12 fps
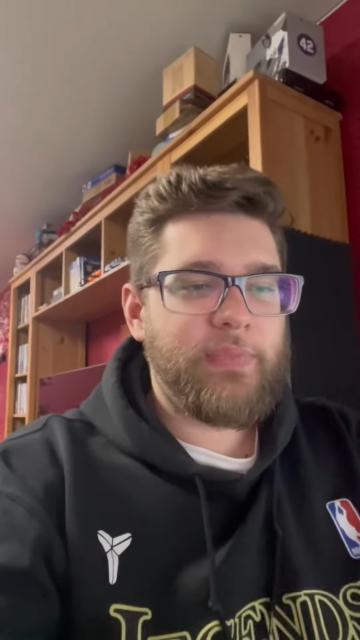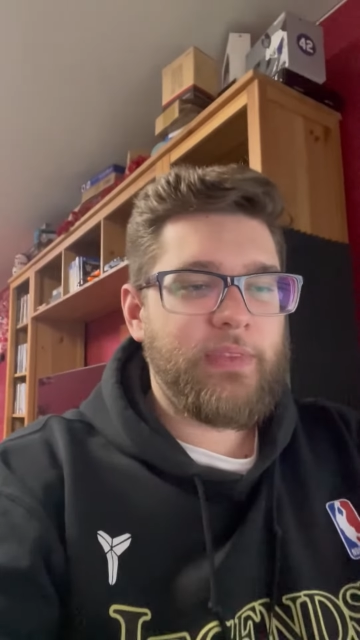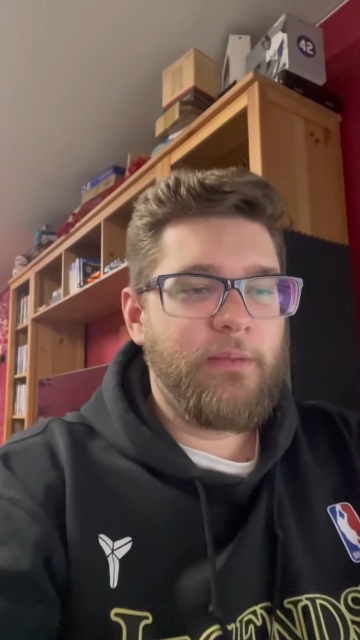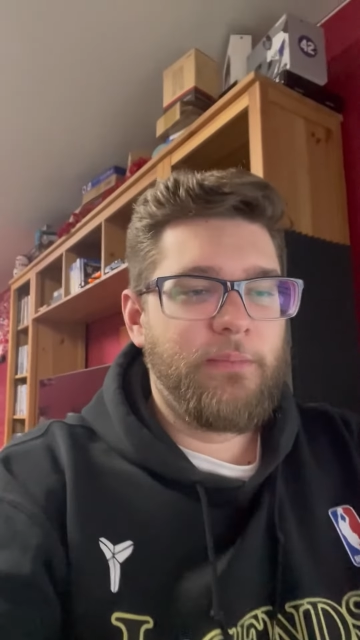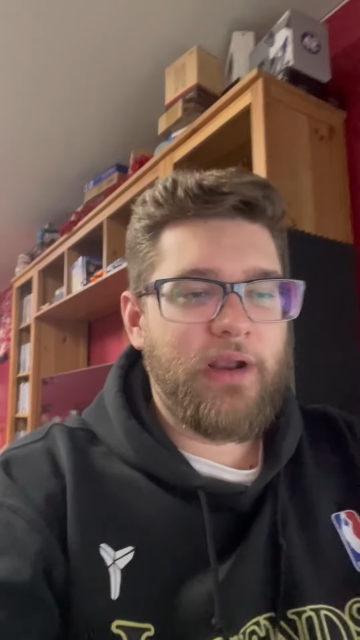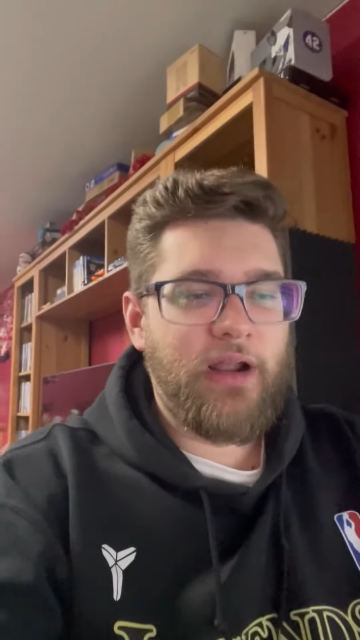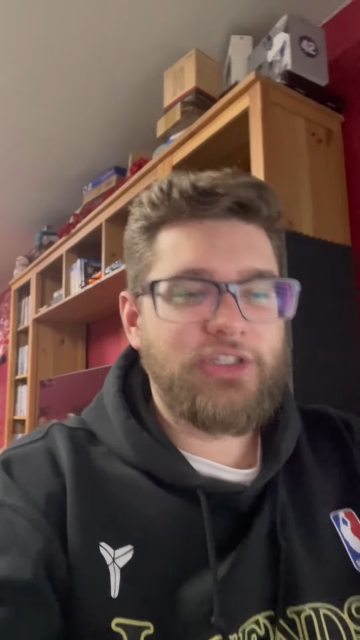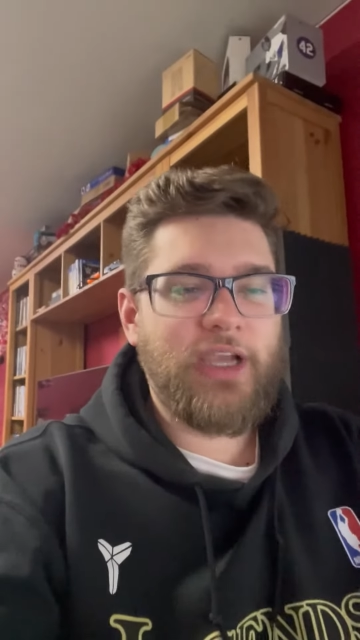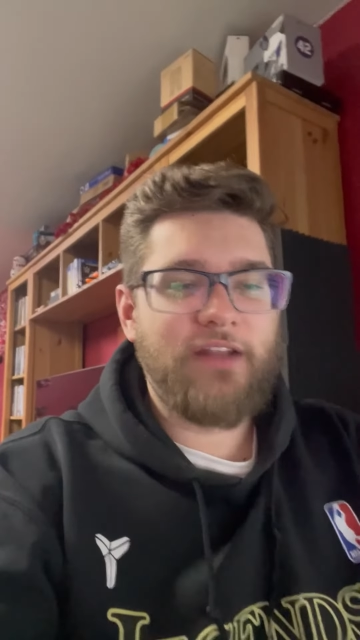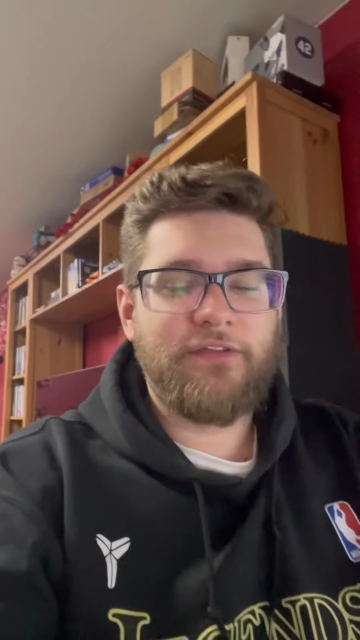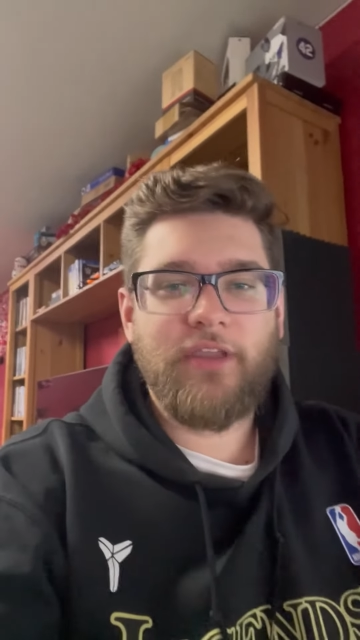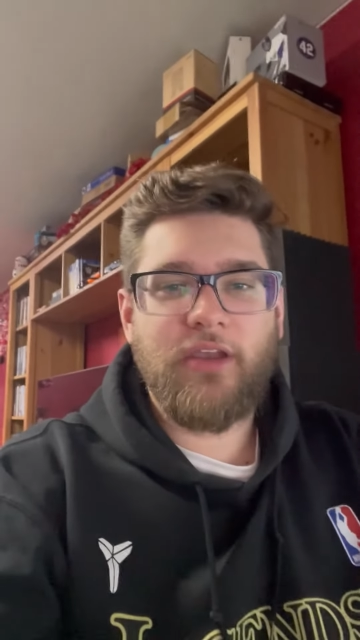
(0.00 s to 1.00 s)
but I'll try
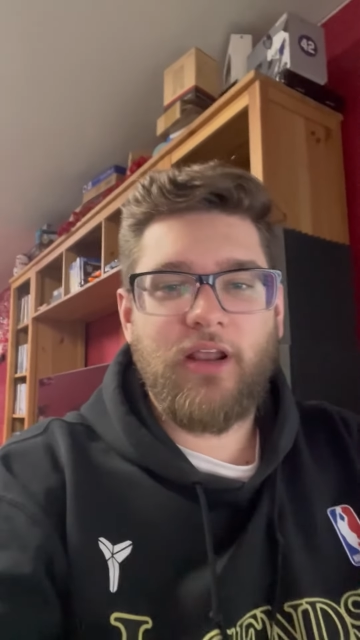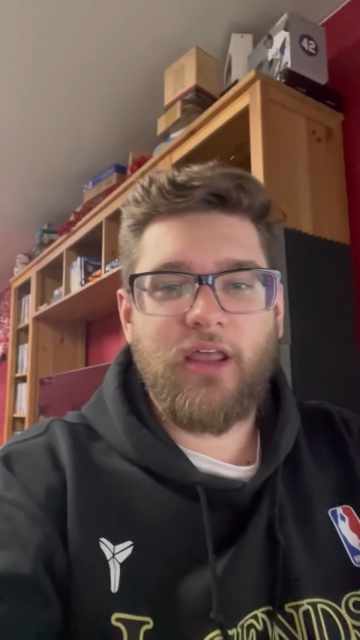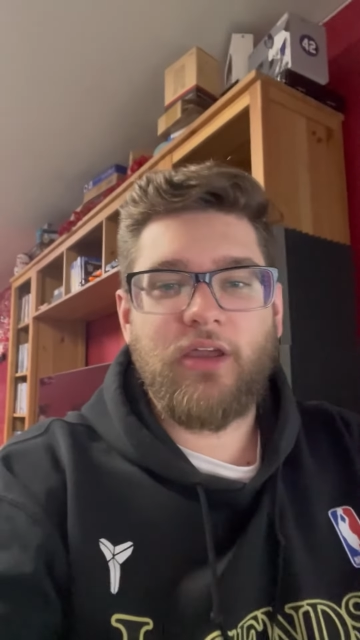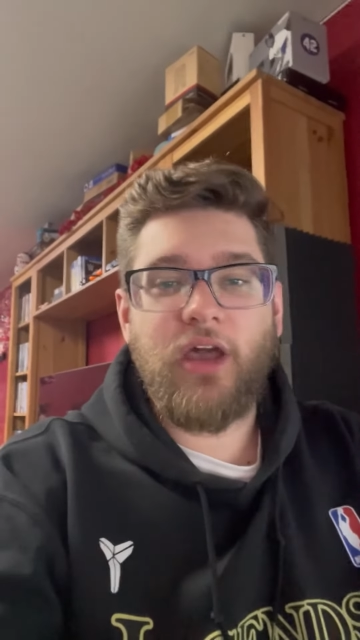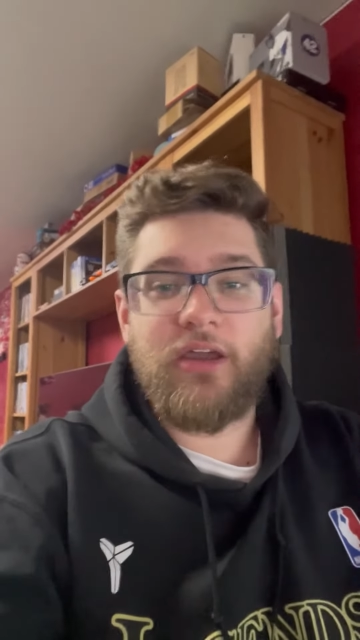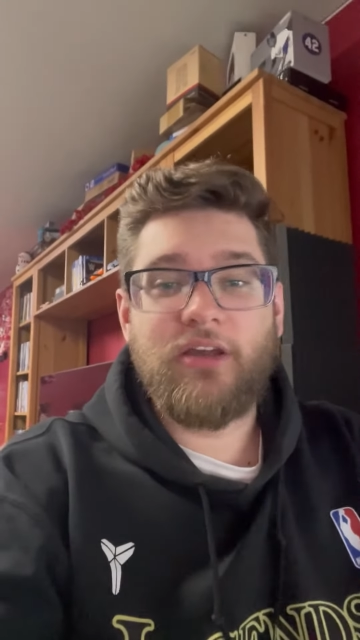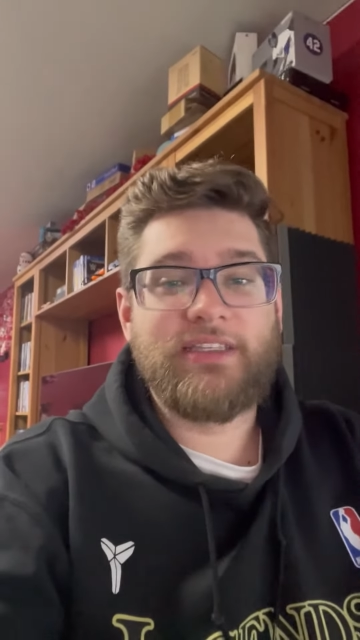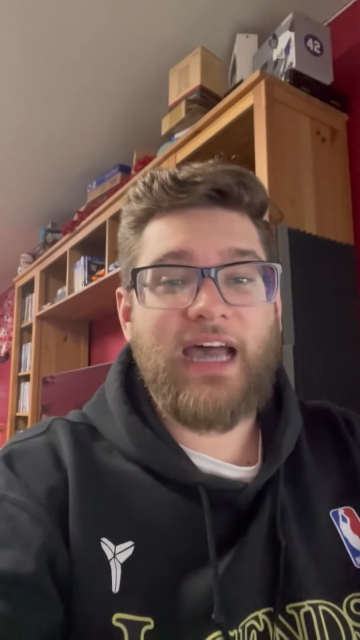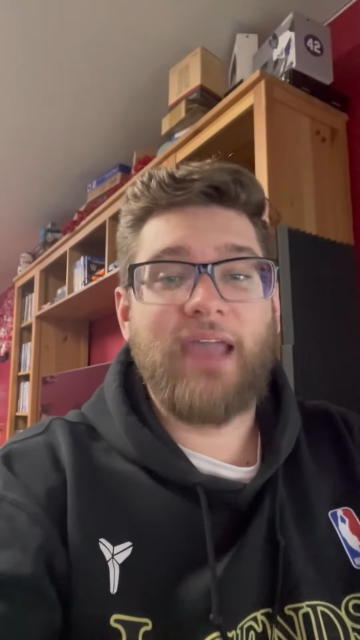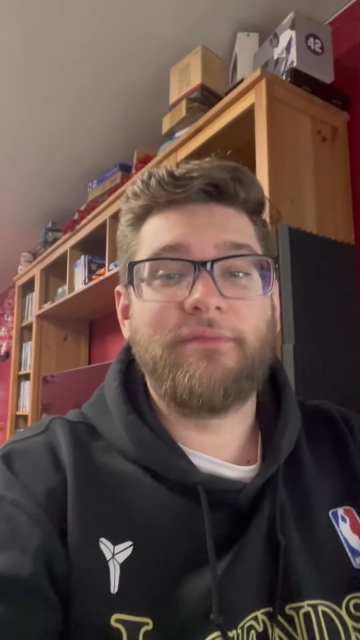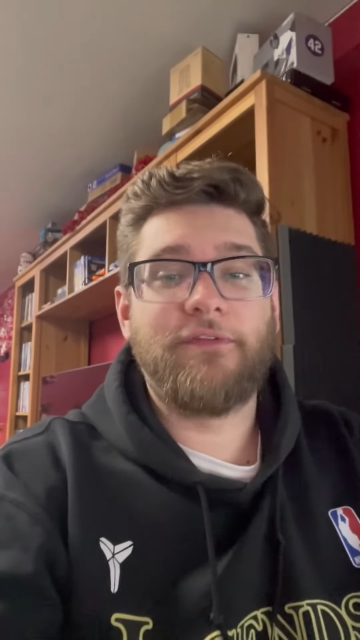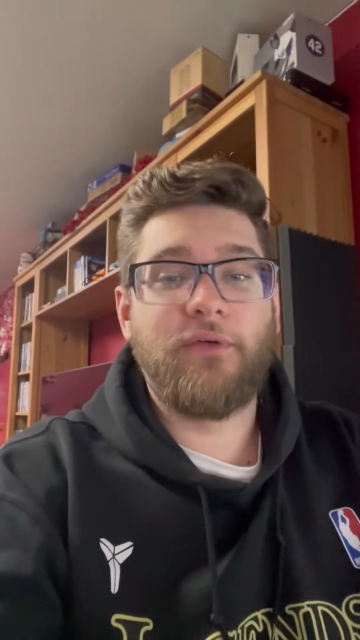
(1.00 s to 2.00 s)
to figure out a good
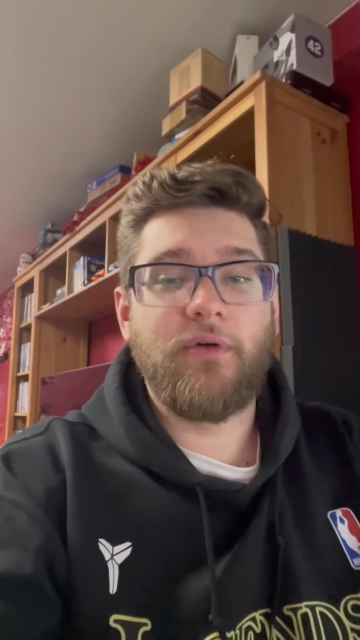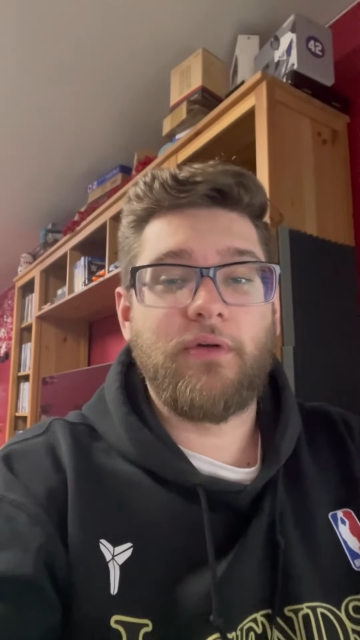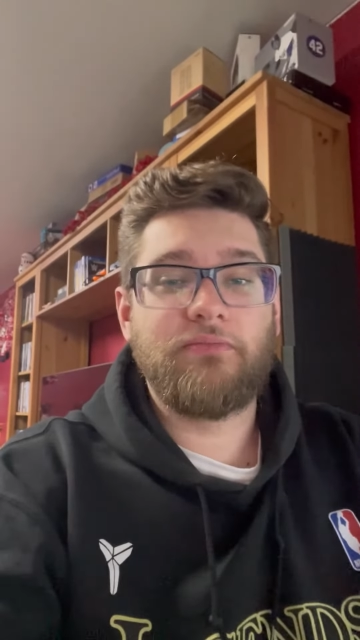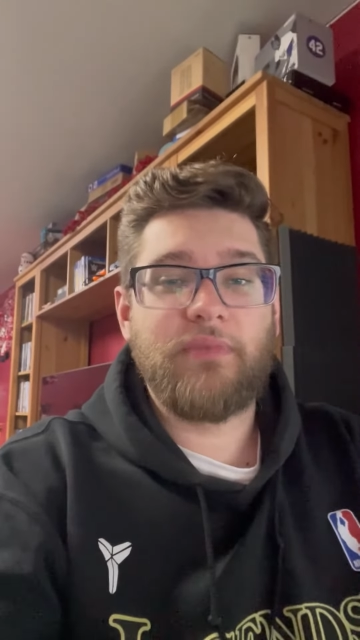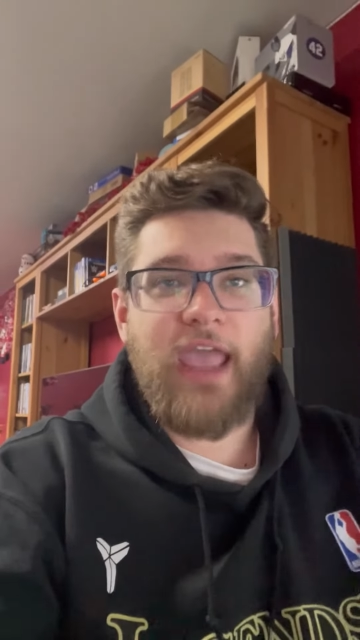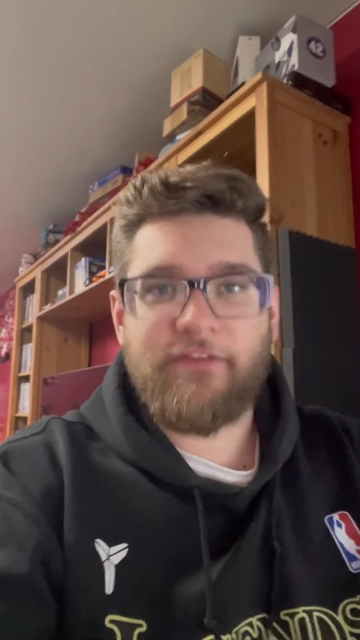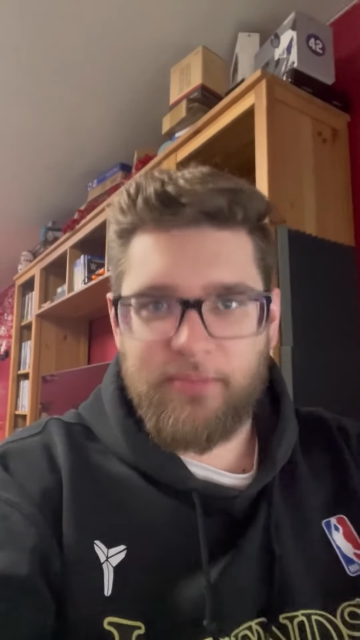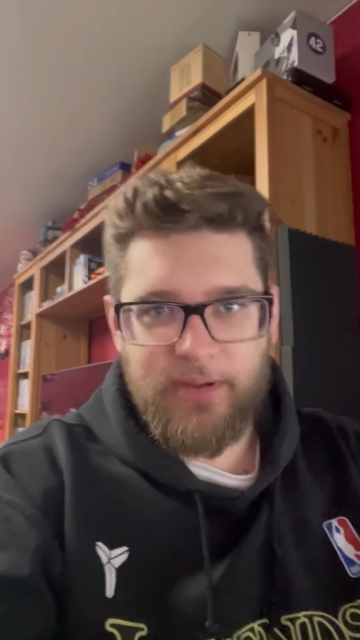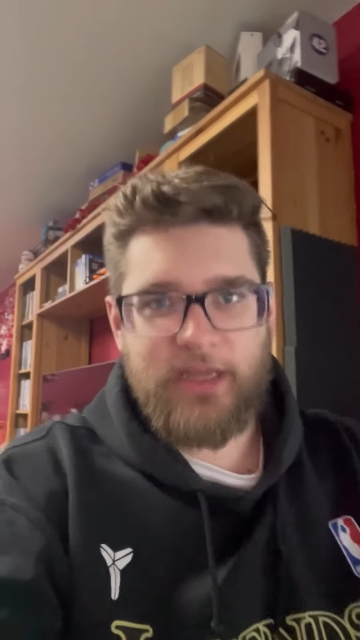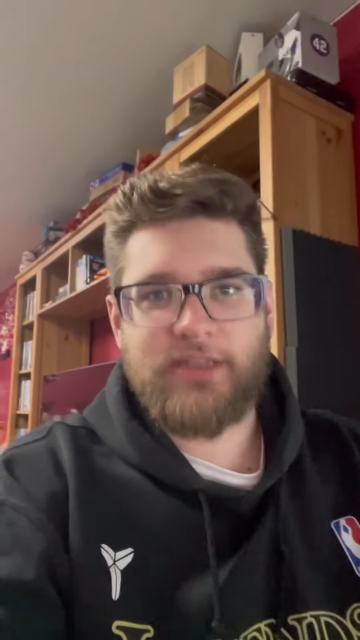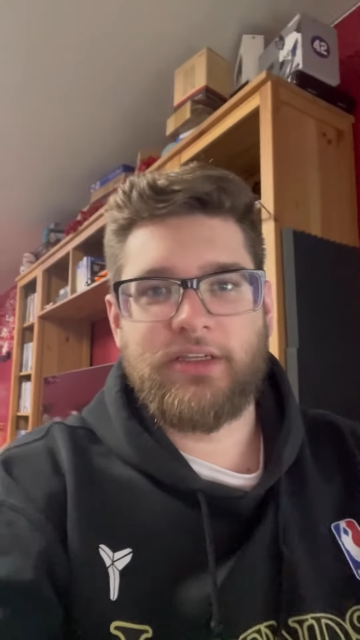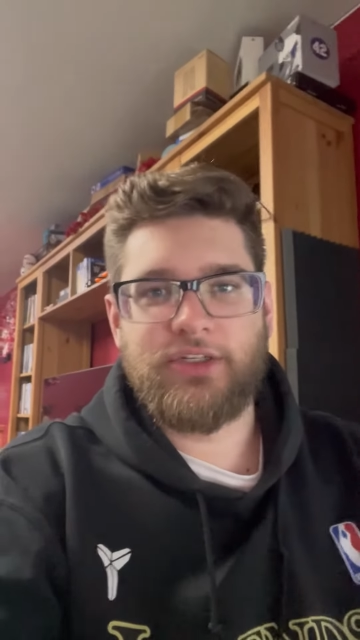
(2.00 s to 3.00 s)
time for
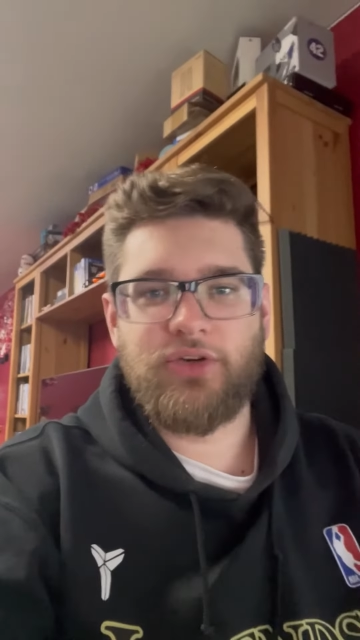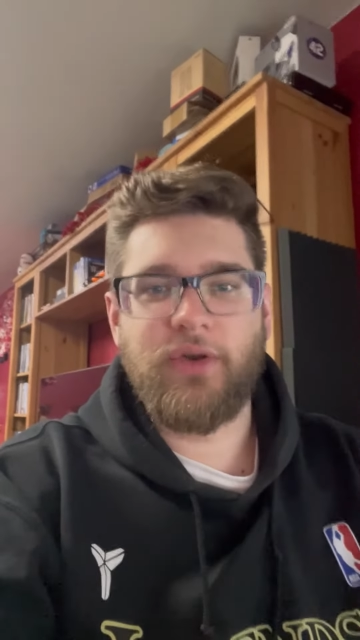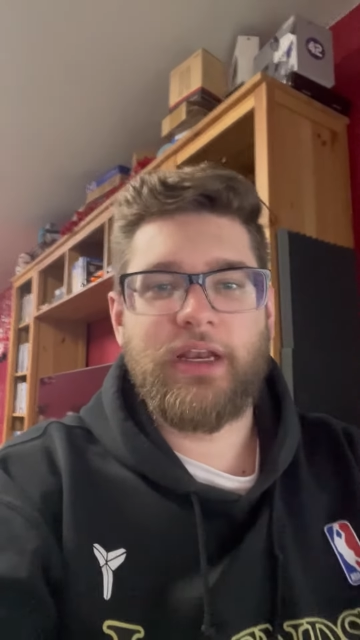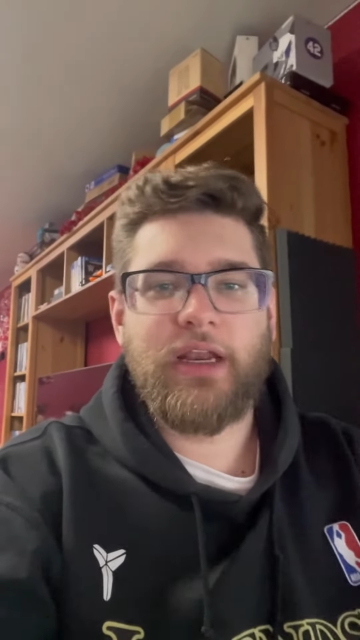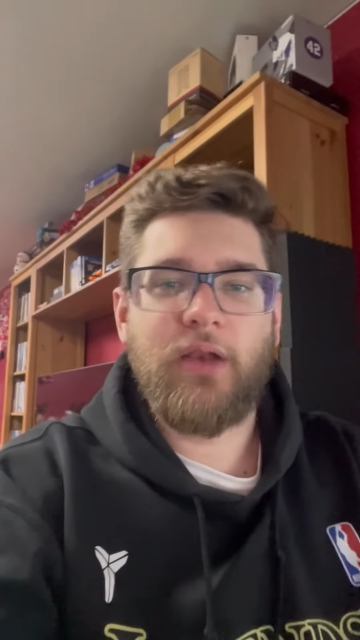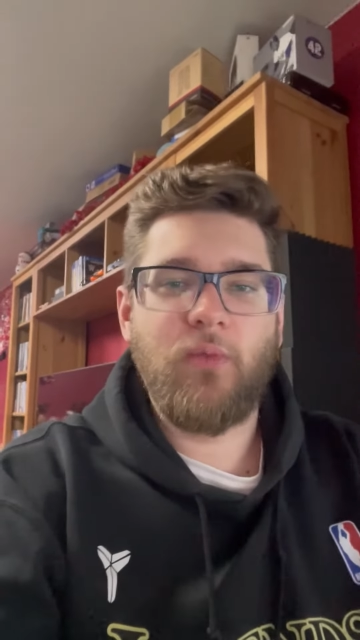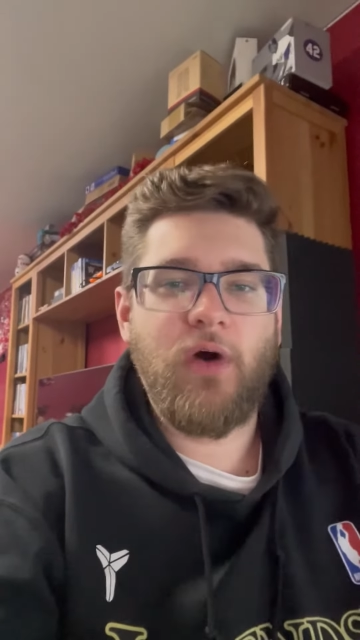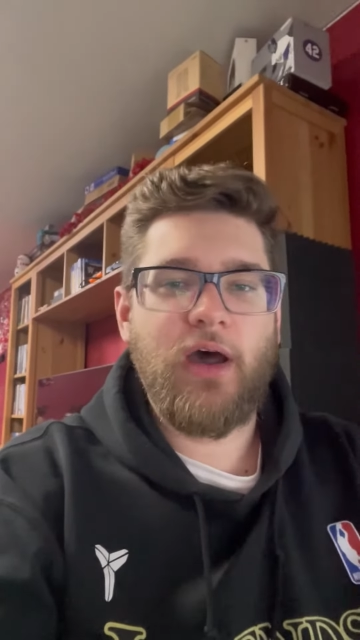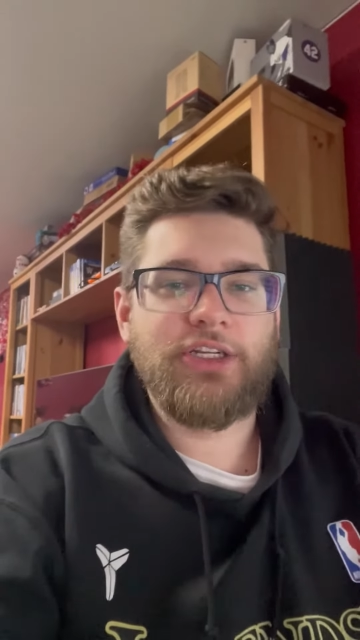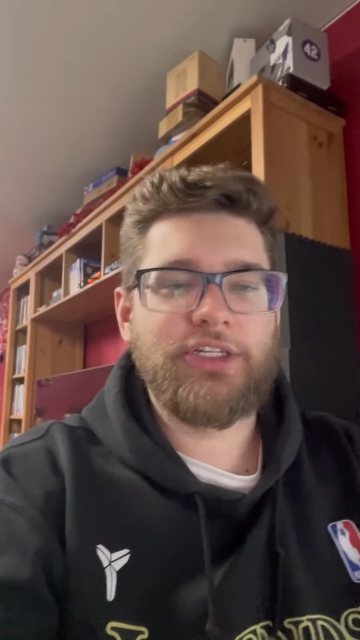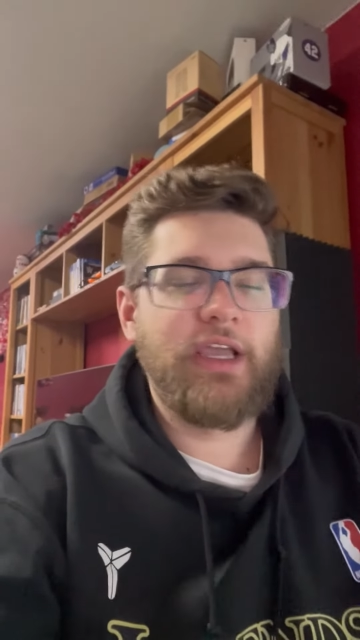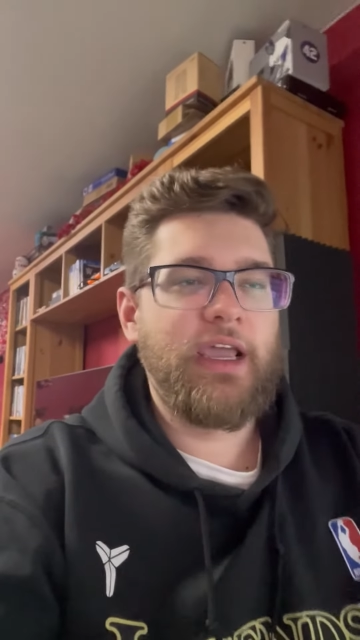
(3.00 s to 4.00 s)
everybody to join in and watch,